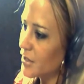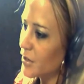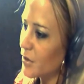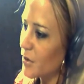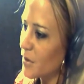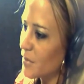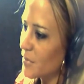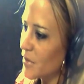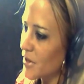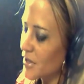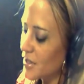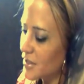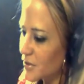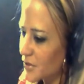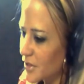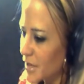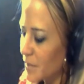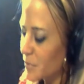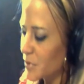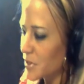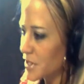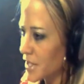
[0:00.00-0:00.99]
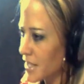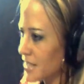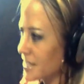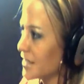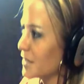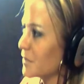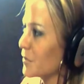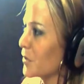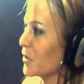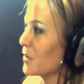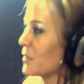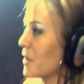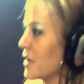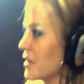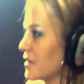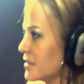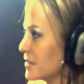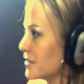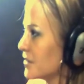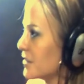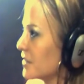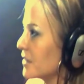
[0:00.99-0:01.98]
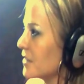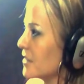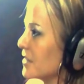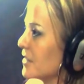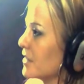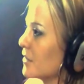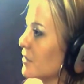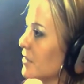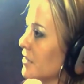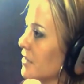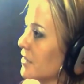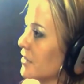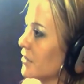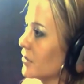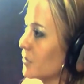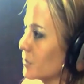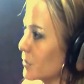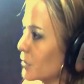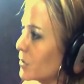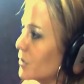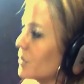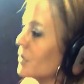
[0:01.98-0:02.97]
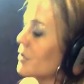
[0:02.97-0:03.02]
I'm not under that protection anymore. I'm not under the rules.